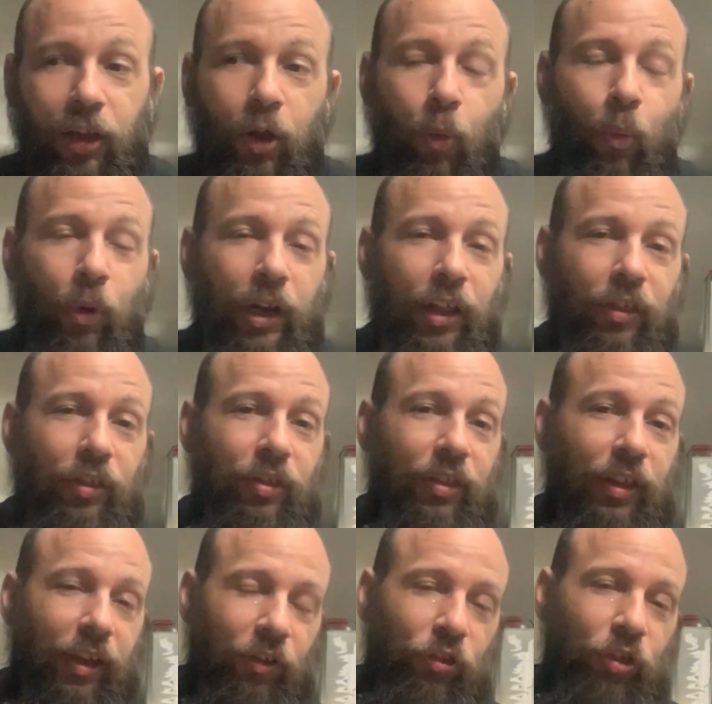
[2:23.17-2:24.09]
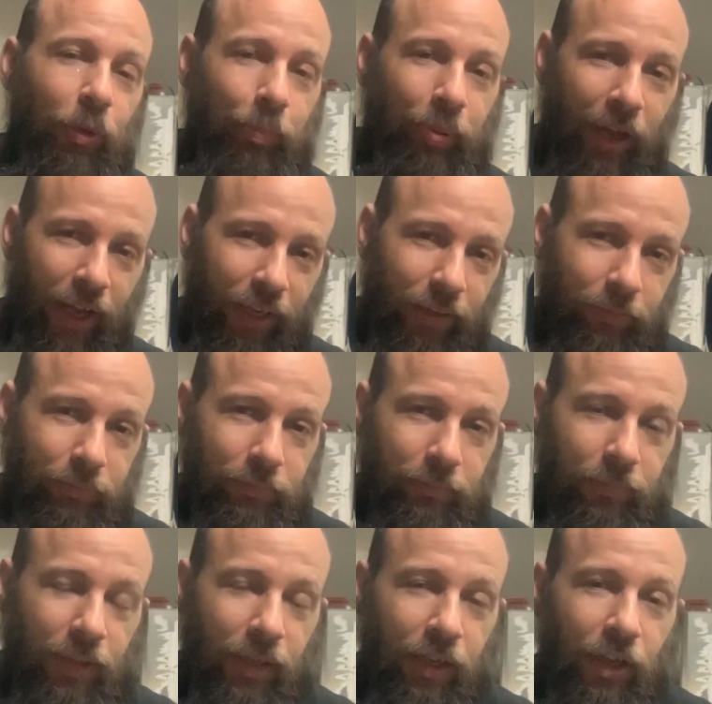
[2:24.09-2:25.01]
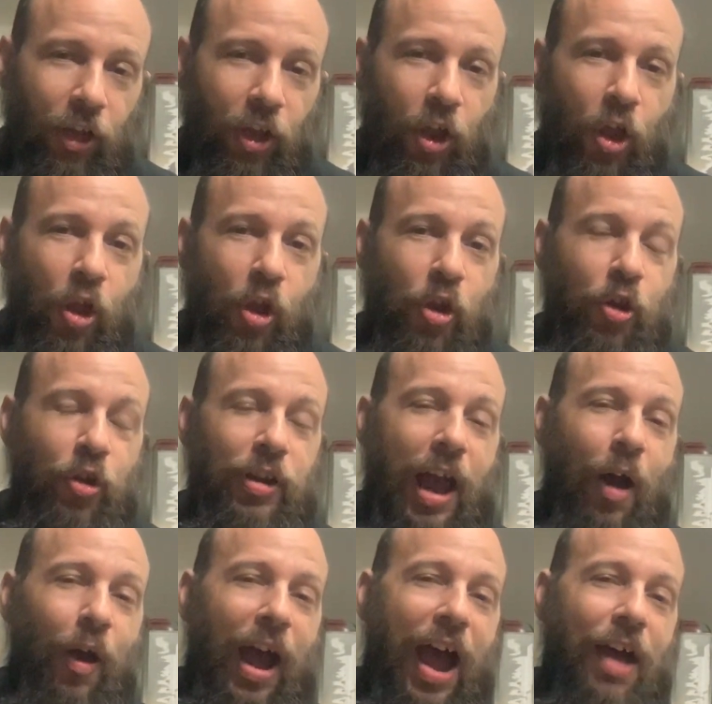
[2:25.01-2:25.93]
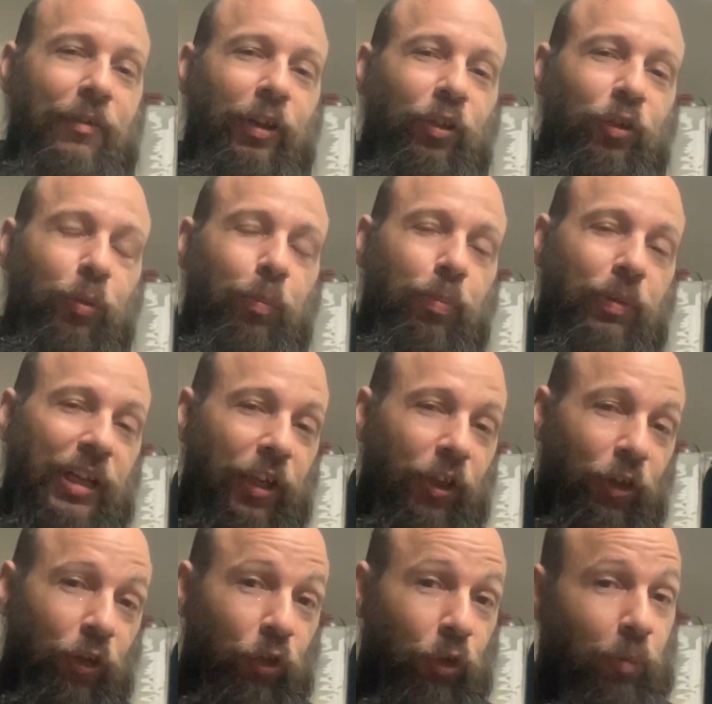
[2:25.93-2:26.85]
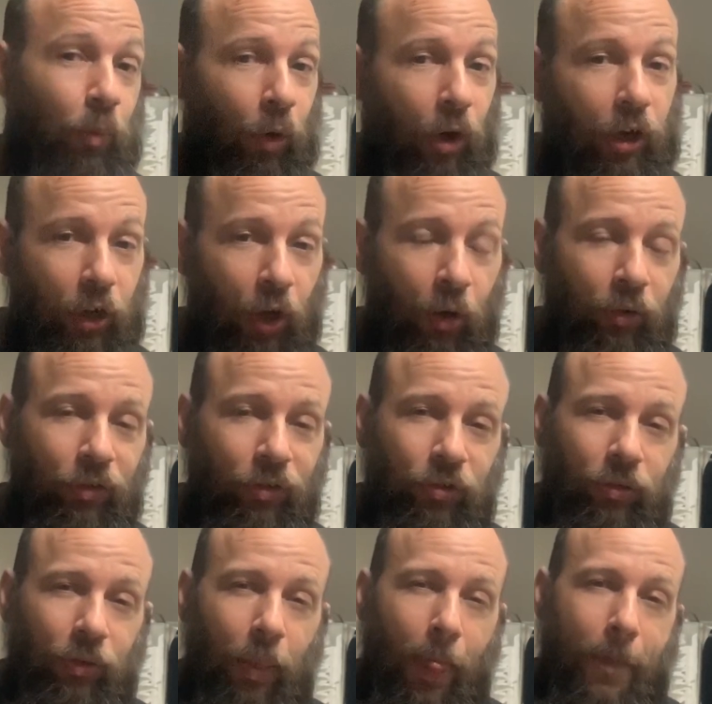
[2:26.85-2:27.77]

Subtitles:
When it thins your paint, you're now having to either do more coats,